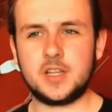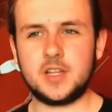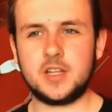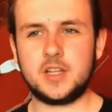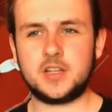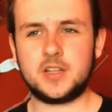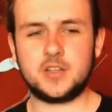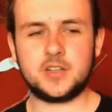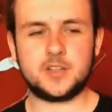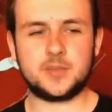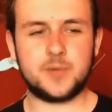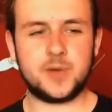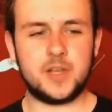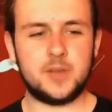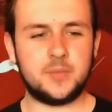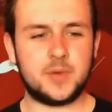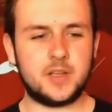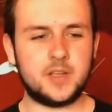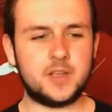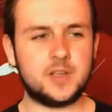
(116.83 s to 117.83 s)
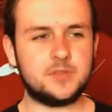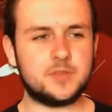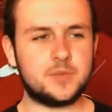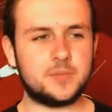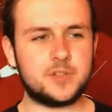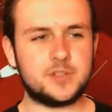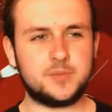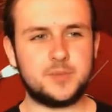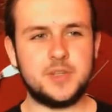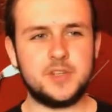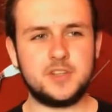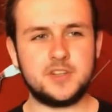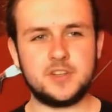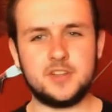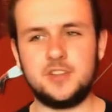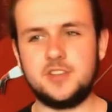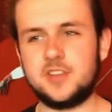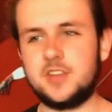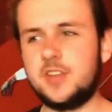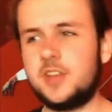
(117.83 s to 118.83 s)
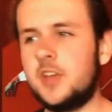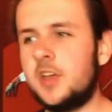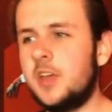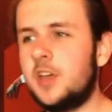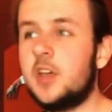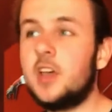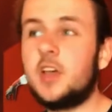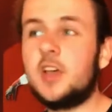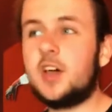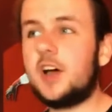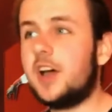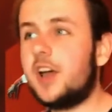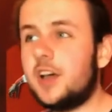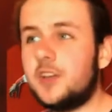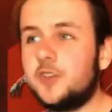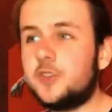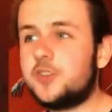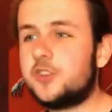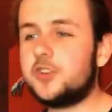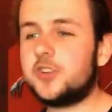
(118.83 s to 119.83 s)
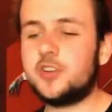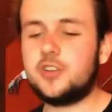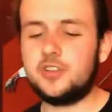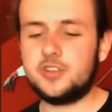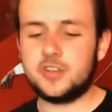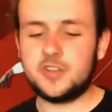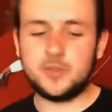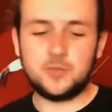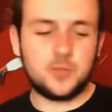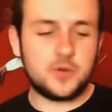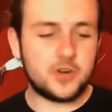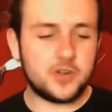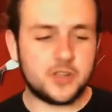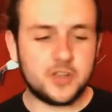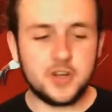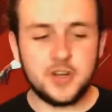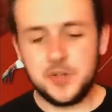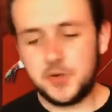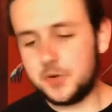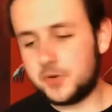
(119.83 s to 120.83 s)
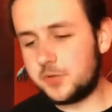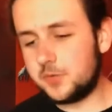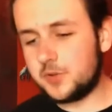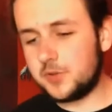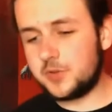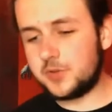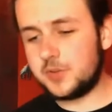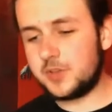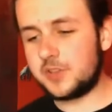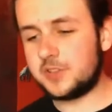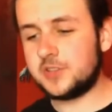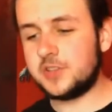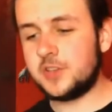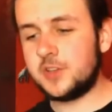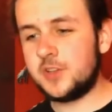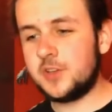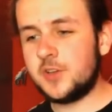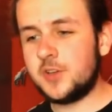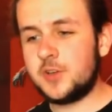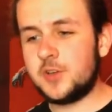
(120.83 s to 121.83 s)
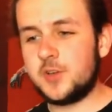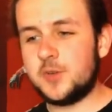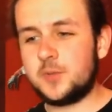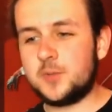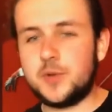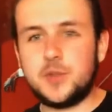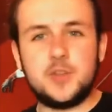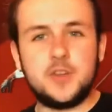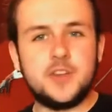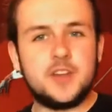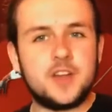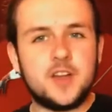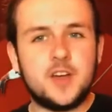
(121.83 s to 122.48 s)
Like, Spider-Man gives him a speech and he's like, I had no choice, I didn't want to kill you, I didn't want to do this. But you didn't